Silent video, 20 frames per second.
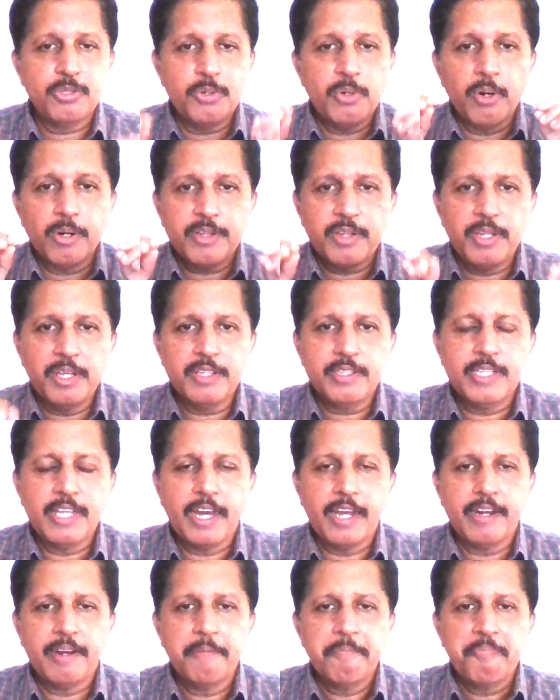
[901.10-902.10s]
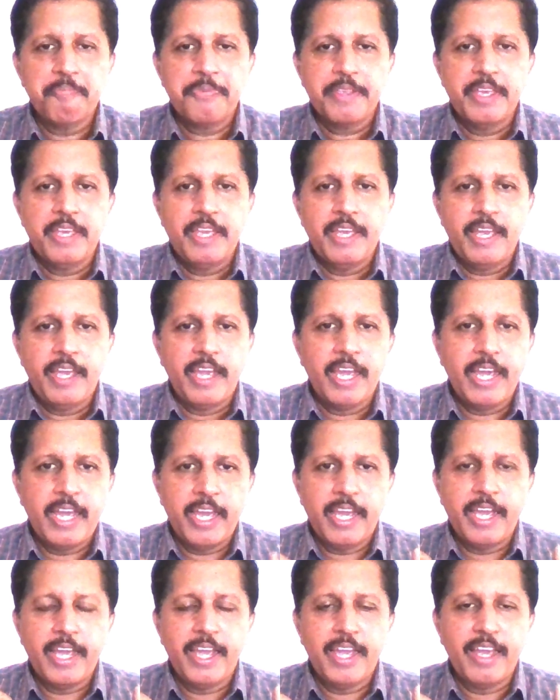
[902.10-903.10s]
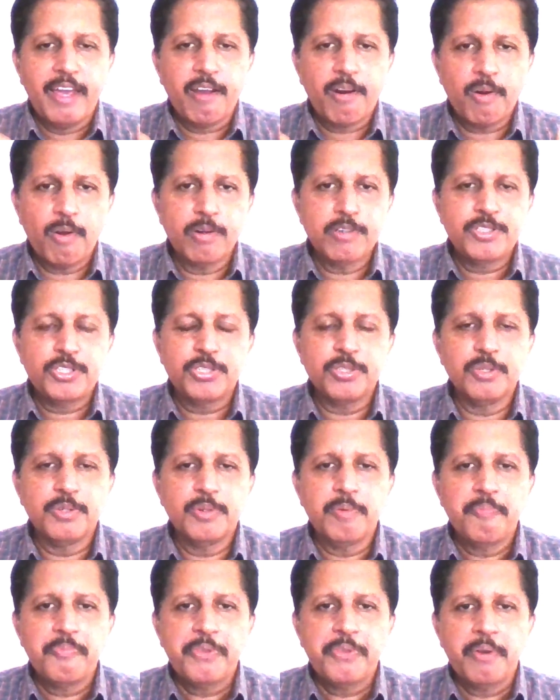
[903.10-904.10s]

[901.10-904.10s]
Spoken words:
not think that a roadshow